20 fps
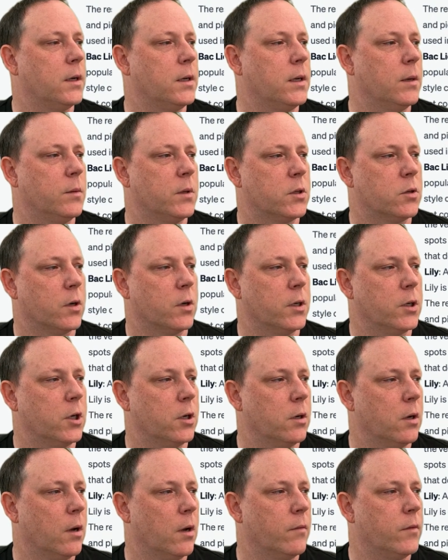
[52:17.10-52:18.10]
done a
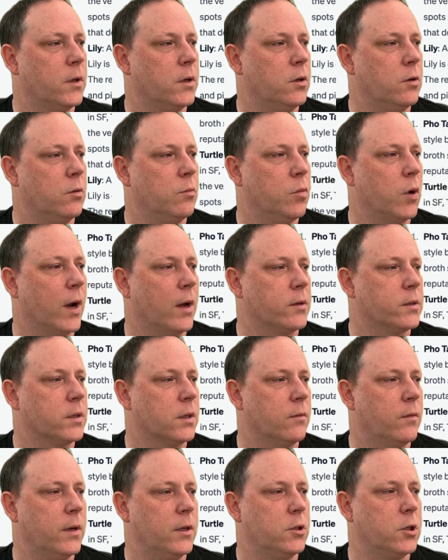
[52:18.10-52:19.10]
demonstration of the new
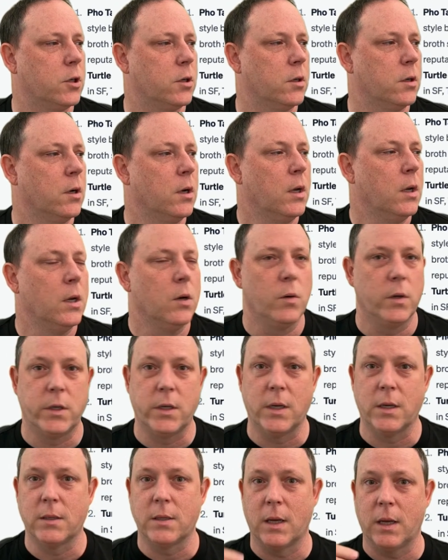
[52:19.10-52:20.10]
browsing feature,
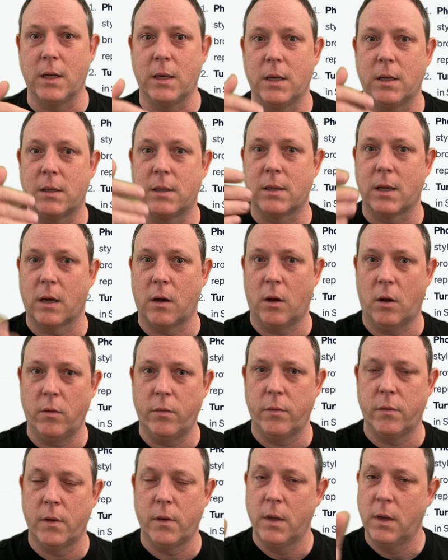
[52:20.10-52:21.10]
which is in
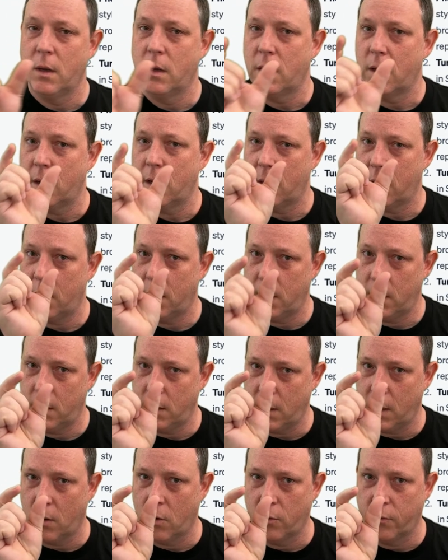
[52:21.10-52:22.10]
itself
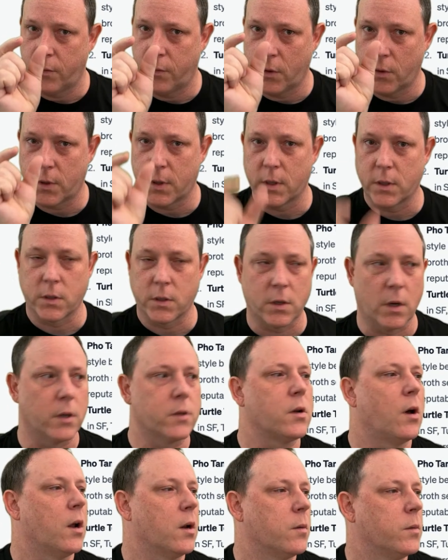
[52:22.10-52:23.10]
a narrow-focused
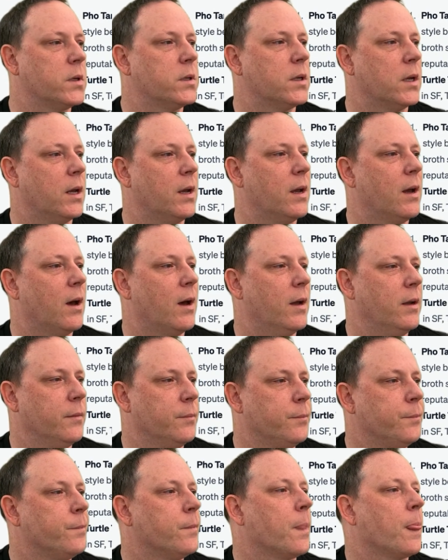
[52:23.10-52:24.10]
autonomous
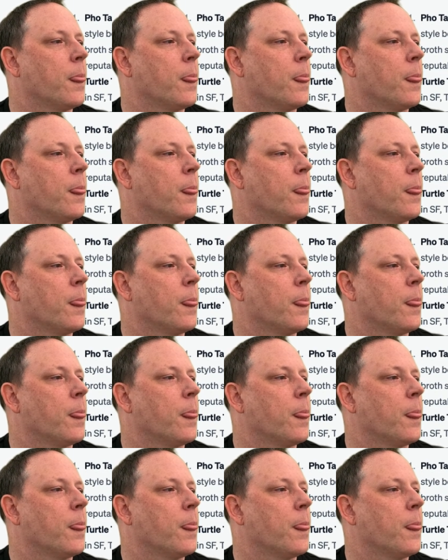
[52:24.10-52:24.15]
AI.